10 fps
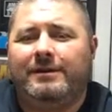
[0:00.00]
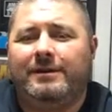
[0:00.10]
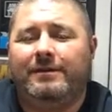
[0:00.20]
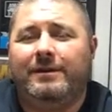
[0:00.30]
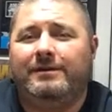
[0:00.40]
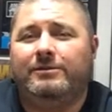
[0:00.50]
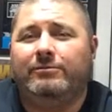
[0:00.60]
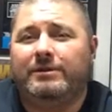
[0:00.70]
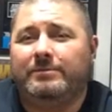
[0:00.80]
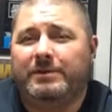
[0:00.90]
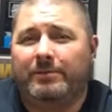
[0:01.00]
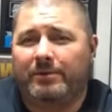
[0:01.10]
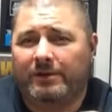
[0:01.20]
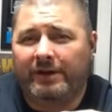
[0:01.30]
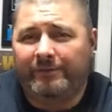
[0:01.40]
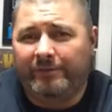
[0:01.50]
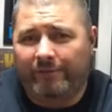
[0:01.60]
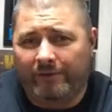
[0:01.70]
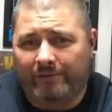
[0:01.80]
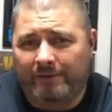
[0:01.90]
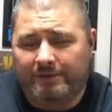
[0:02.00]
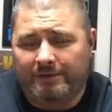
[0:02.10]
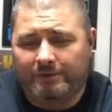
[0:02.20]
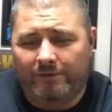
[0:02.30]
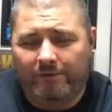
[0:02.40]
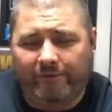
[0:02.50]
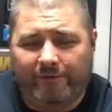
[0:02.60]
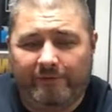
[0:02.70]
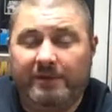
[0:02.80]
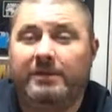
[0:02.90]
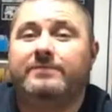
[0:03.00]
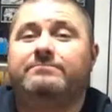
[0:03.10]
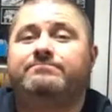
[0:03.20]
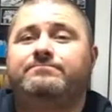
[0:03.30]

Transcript: and then you end up tapering off before the meet. So for me,